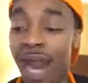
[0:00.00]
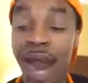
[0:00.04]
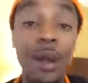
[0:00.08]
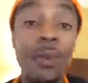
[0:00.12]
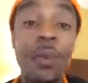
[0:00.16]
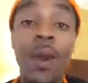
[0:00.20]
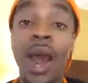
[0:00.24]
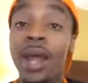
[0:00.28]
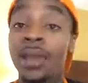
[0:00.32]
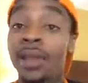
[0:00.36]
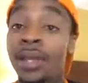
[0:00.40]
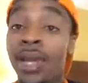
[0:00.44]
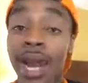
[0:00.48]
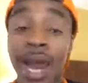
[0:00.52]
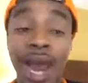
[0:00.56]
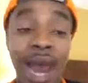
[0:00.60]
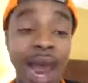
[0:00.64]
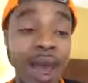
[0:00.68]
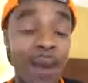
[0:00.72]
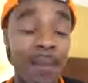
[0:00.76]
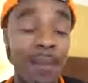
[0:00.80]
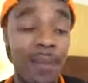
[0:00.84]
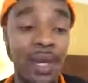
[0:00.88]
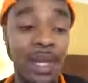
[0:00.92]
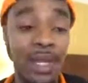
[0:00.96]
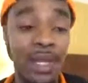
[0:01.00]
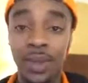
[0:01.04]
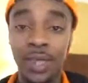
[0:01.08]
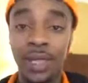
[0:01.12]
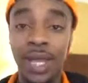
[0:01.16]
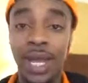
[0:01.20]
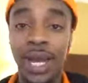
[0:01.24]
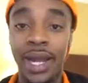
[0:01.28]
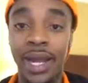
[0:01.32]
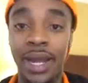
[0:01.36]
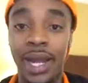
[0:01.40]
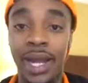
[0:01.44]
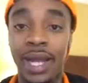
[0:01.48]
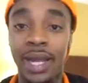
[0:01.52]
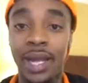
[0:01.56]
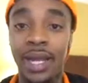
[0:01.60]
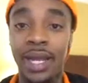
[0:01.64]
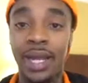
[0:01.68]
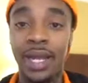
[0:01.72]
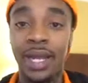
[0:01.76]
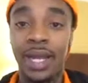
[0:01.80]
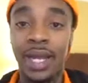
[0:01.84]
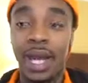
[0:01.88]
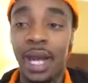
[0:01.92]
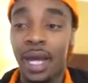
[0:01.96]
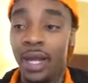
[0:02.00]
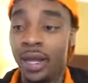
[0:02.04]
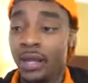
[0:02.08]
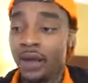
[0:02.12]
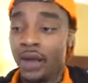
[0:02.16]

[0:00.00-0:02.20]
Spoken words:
I'd rather that happen with like a